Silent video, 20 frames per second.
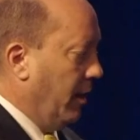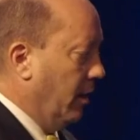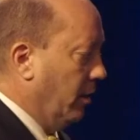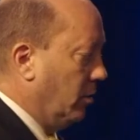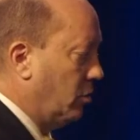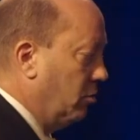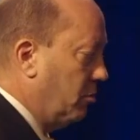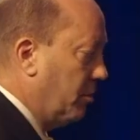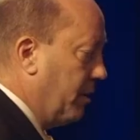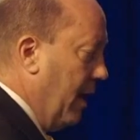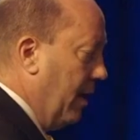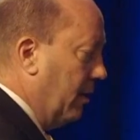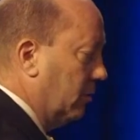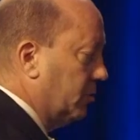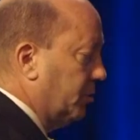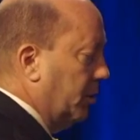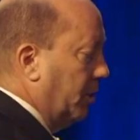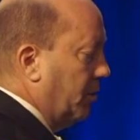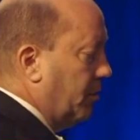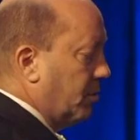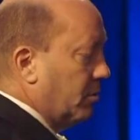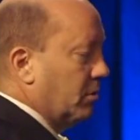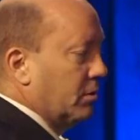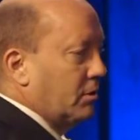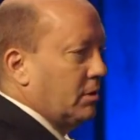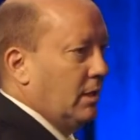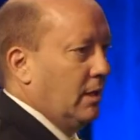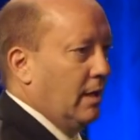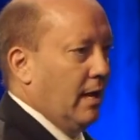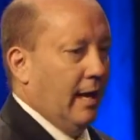And in
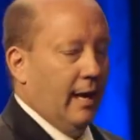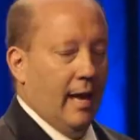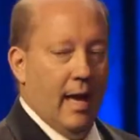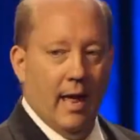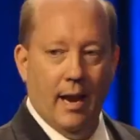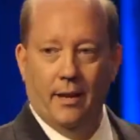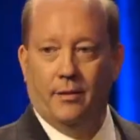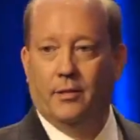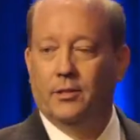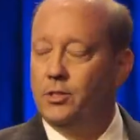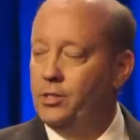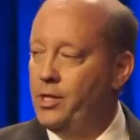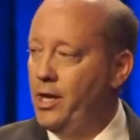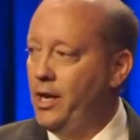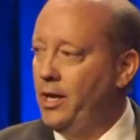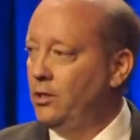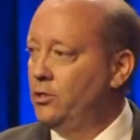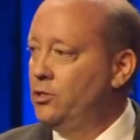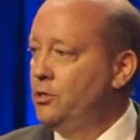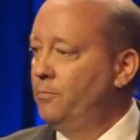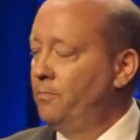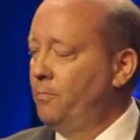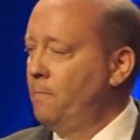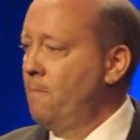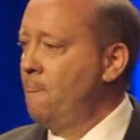2013, I got on the stage